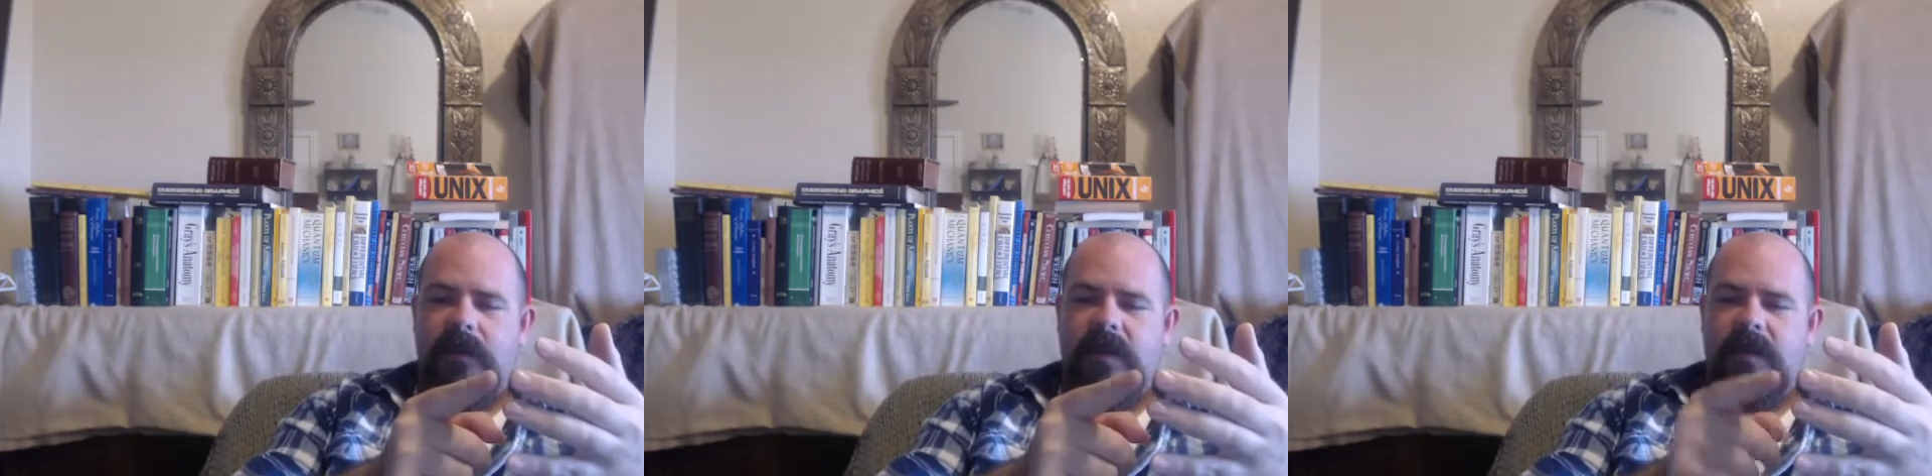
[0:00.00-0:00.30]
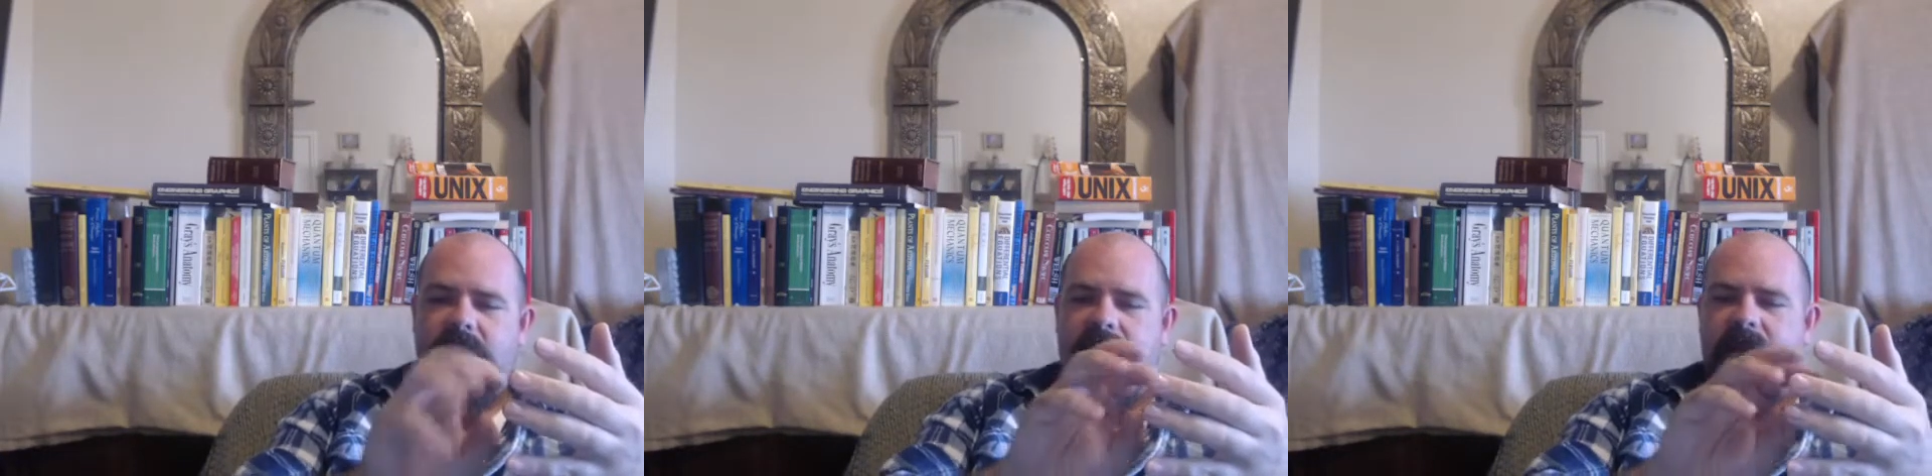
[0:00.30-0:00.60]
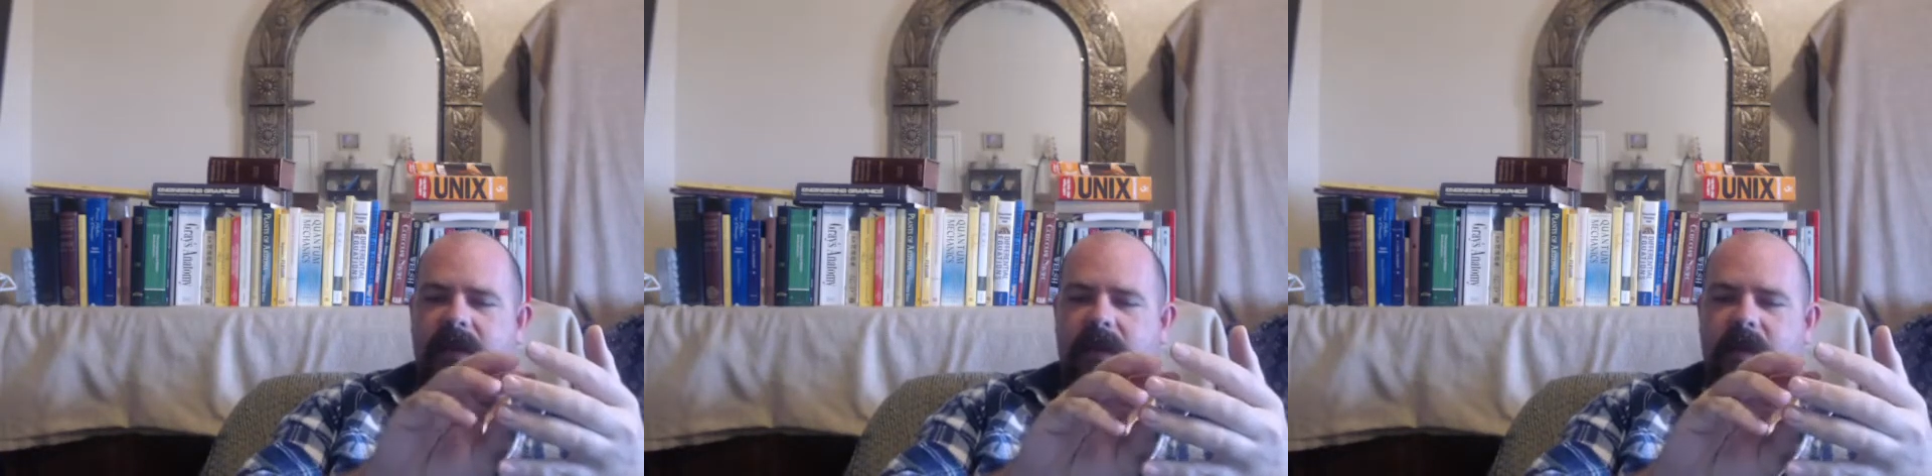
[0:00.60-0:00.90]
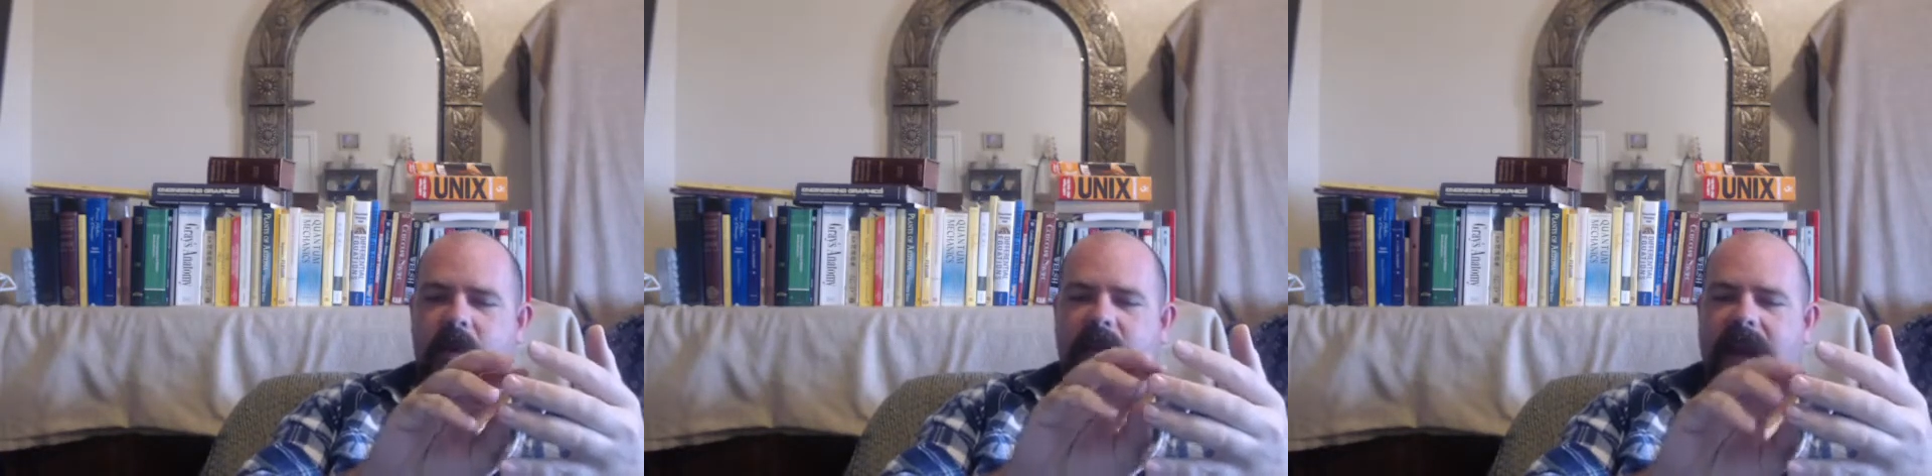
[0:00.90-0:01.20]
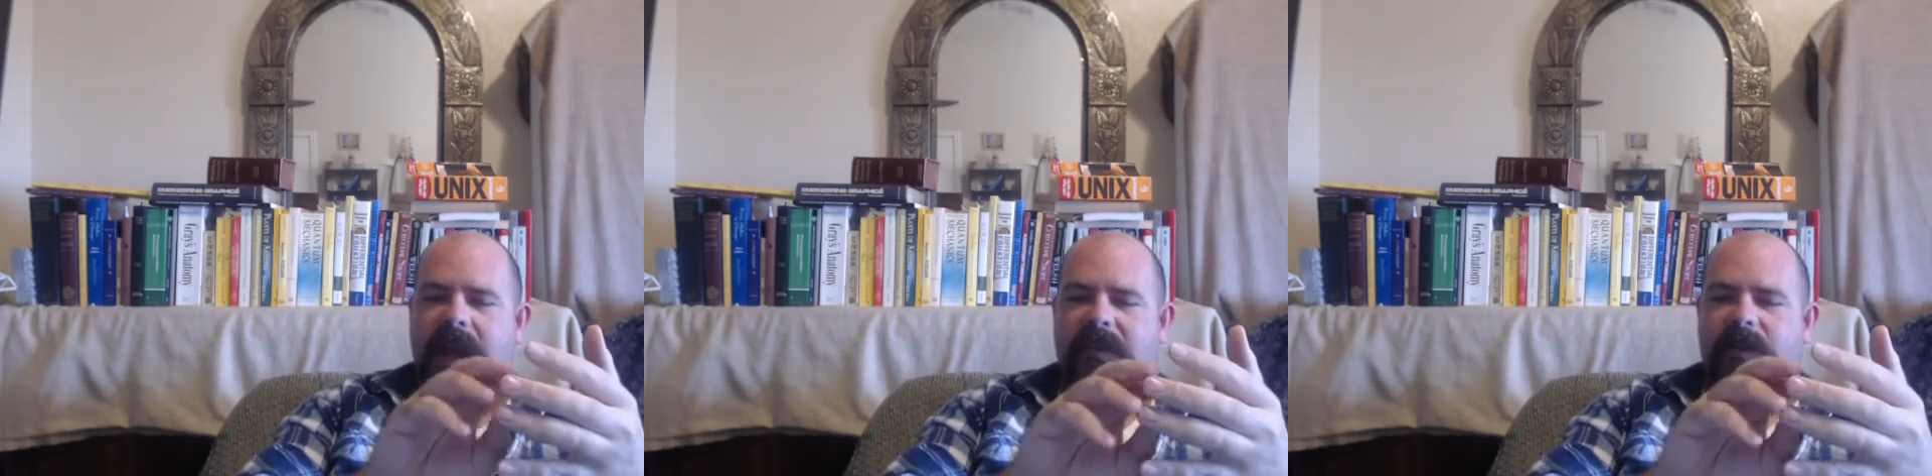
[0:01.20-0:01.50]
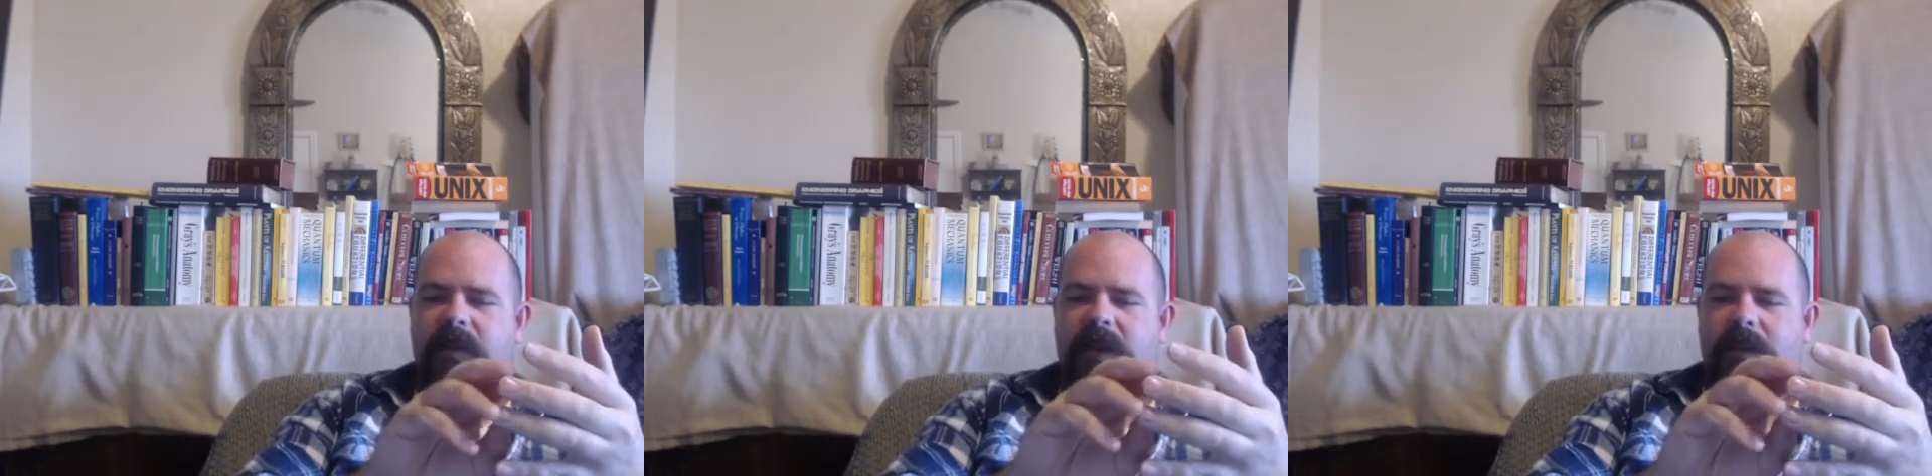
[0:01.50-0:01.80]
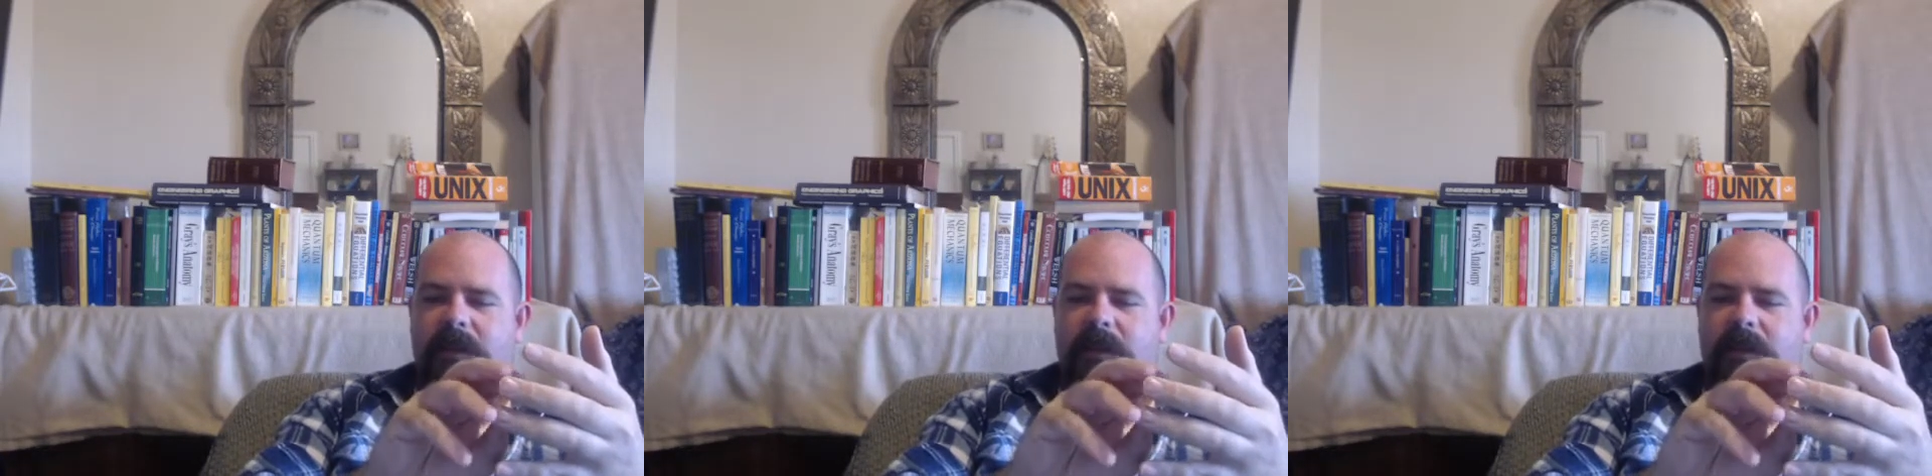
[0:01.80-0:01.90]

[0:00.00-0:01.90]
So we have to be able to